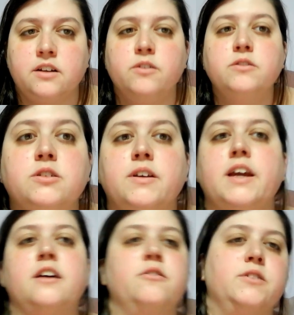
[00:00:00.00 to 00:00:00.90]
Oh,
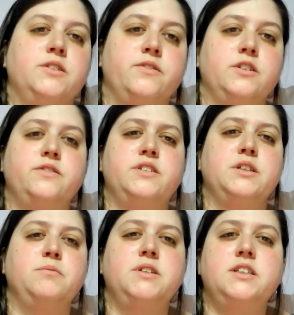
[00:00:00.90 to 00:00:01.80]
Get Out was first. For
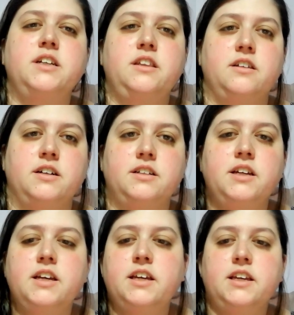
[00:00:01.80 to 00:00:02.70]
some reason, I thought
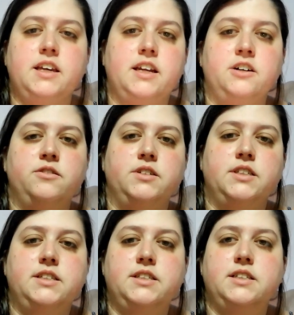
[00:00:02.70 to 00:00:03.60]
Get Out
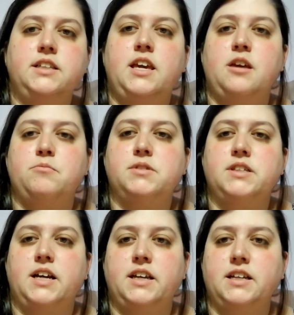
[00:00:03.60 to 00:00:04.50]
was came
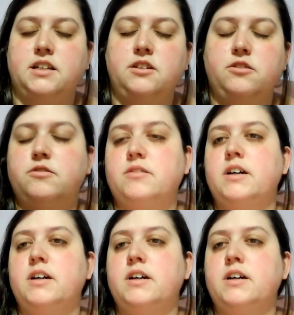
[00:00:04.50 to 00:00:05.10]
second to